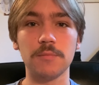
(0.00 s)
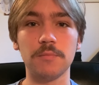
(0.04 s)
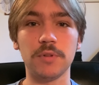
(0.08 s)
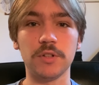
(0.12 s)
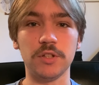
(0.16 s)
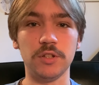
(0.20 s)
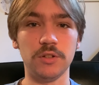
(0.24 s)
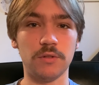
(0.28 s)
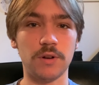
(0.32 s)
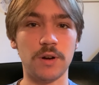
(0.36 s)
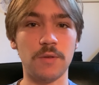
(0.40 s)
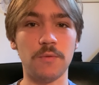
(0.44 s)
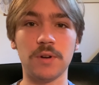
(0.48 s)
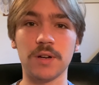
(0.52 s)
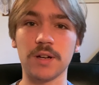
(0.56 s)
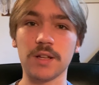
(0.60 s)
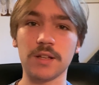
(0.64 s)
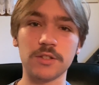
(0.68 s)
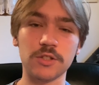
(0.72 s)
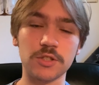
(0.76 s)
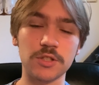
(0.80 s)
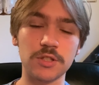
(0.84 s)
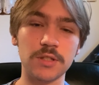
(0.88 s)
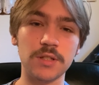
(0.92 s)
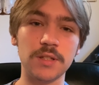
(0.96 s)
But you know, I want
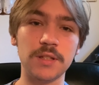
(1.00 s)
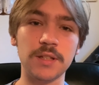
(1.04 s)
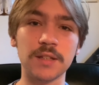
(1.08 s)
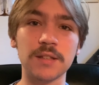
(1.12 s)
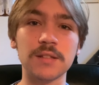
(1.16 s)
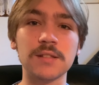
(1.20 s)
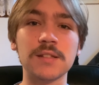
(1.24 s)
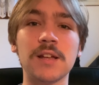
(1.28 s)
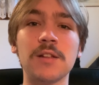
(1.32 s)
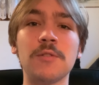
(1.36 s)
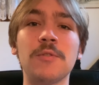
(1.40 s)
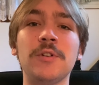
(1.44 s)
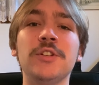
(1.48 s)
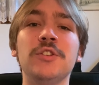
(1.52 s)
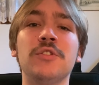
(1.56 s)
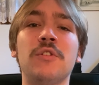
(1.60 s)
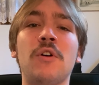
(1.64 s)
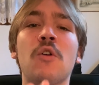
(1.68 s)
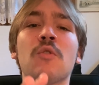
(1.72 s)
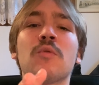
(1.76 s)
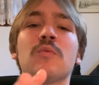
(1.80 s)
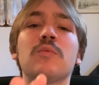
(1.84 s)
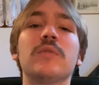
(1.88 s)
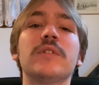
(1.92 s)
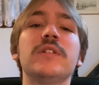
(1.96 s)
to just get this out of the way, you
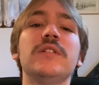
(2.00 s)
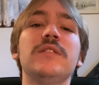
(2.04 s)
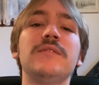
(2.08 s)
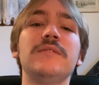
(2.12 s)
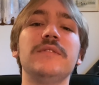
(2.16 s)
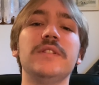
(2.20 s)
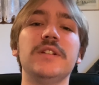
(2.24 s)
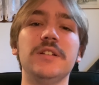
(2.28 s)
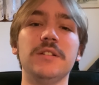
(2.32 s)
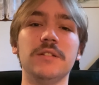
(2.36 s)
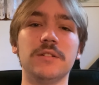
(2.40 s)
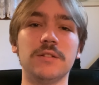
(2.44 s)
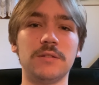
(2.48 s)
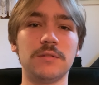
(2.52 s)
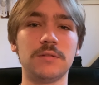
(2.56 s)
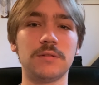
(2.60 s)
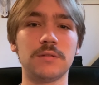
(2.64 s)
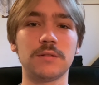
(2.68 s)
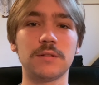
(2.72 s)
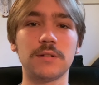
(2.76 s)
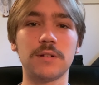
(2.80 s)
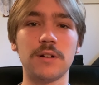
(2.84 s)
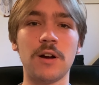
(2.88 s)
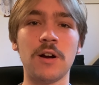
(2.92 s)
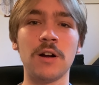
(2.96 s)
know, a real video.
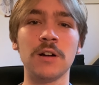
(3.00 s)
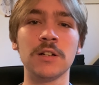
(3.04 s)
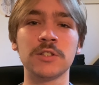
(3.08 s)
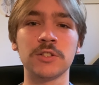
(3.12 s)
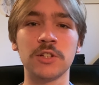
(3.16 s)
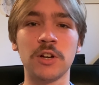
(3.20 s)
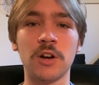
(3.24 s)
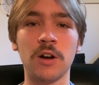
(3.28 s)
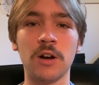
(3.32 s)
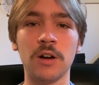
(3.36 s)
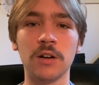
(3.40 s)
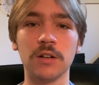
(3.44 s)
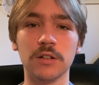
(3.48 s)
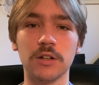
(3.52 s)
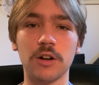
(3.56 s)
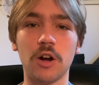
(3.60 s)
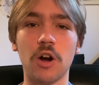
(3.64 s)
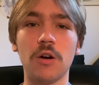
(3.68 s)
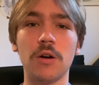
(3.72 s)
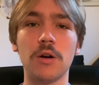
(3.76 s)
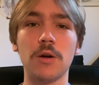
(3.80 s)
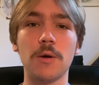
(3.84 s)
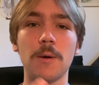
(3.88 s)
Heart to heart.